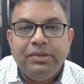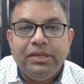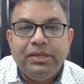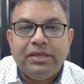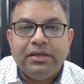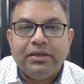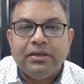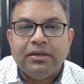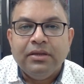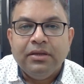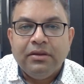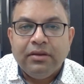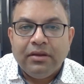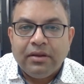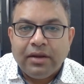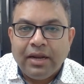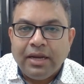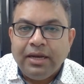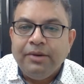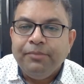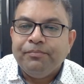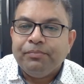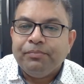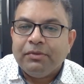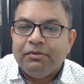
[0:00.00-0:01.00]
being,
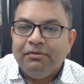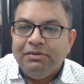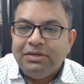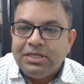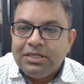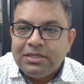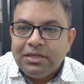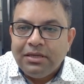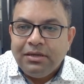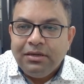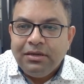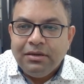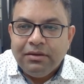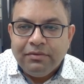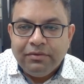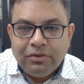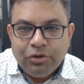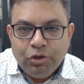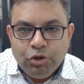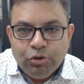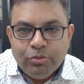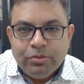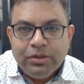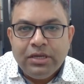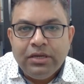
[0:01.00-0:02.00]
right? Which is a
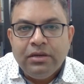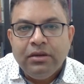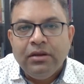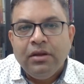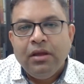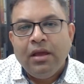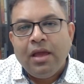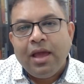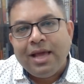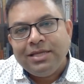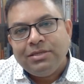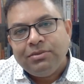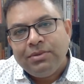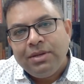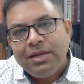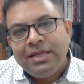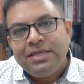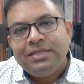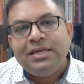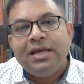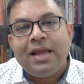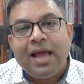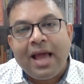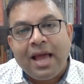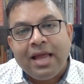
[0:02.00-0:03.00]
human as well
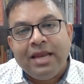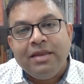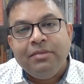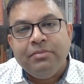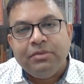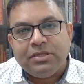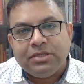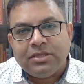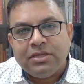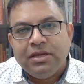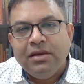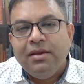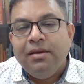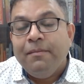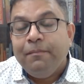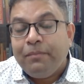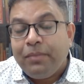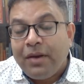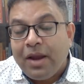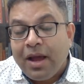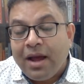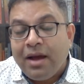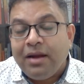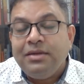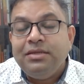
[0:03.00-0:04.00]
as an animals.
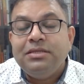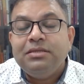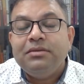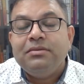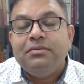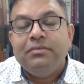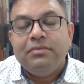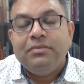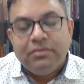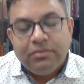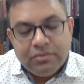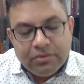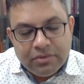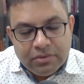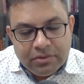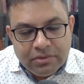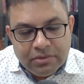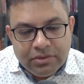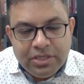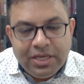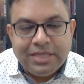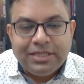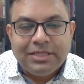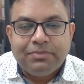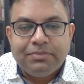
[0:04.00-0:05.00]
Plants,
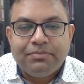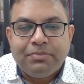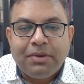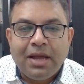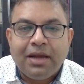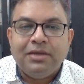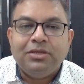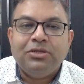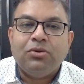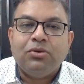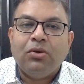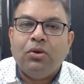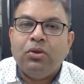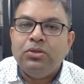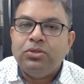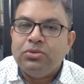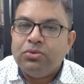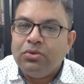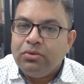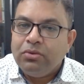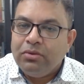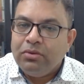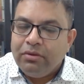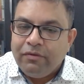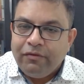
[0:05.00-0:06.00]
yes, plants
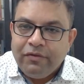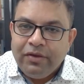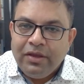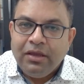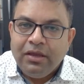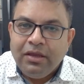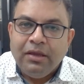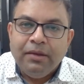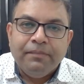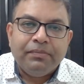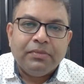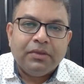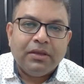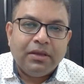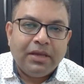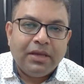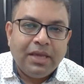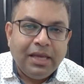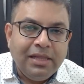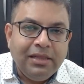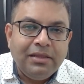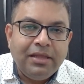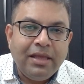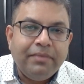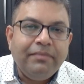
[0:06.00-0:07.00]
also, if we
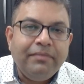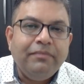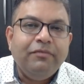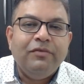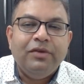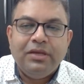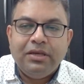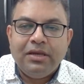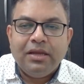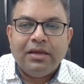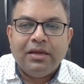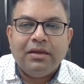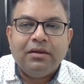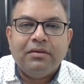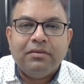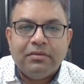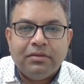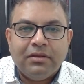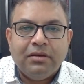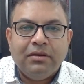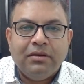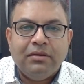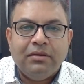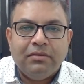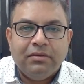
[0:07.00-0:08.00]
kill them, we take
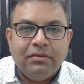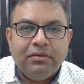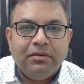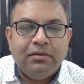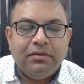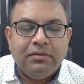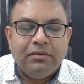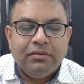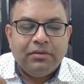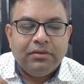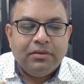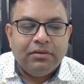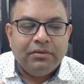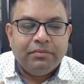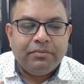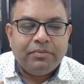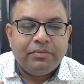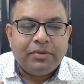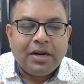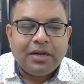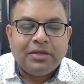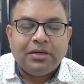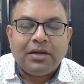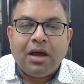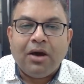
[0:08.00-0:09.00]
the
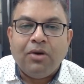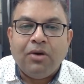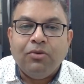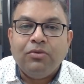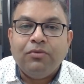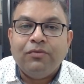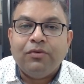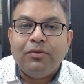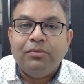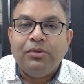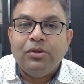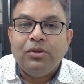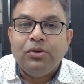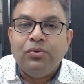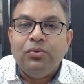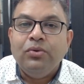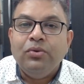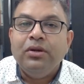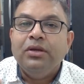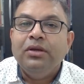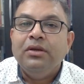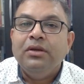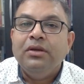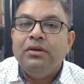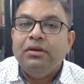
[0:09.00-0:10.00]
plant out from the root,
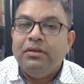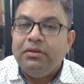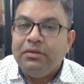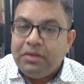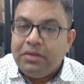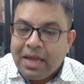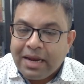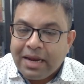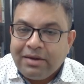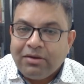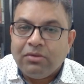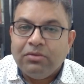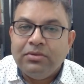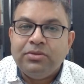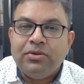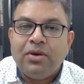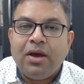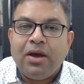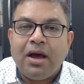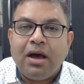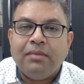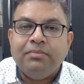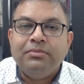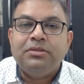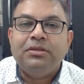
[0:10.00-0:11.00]
that also
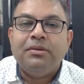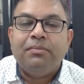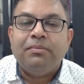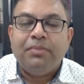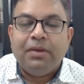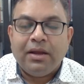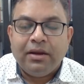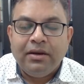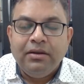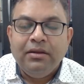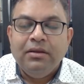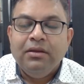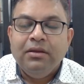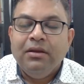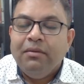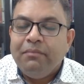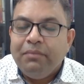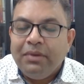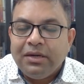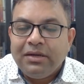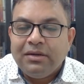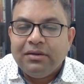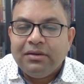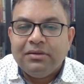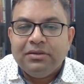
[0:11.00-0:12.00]
harms the plant.
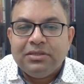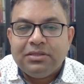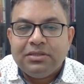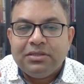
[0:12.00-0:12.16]
But